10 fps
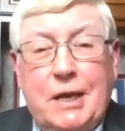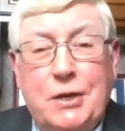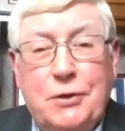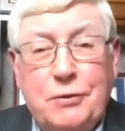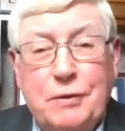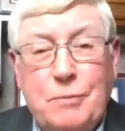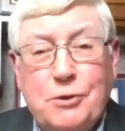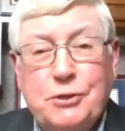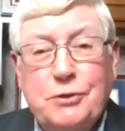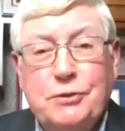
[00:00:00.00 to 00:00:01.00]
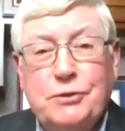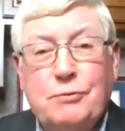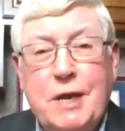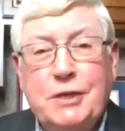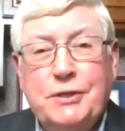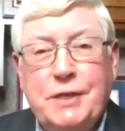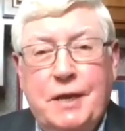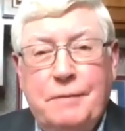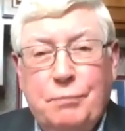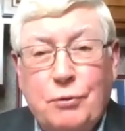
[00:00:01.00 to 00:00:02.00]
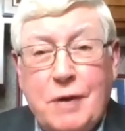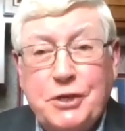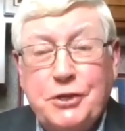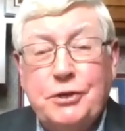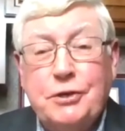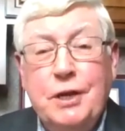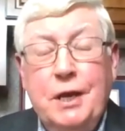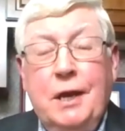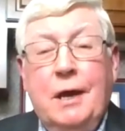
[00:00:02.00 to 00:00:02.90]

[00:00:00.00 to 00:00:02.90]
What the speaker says: under emotional stress and pressure,